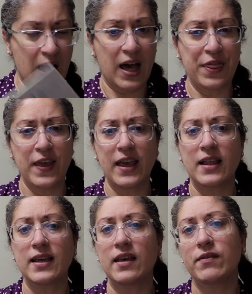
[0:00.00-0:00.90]
I think
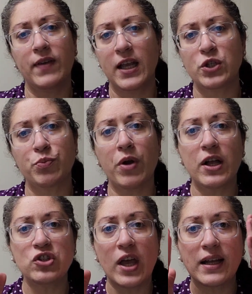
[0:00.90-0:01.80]
I'll give each
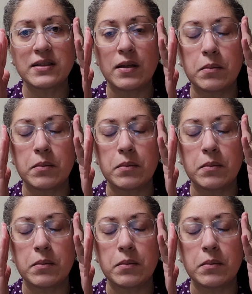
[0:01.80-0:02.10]
project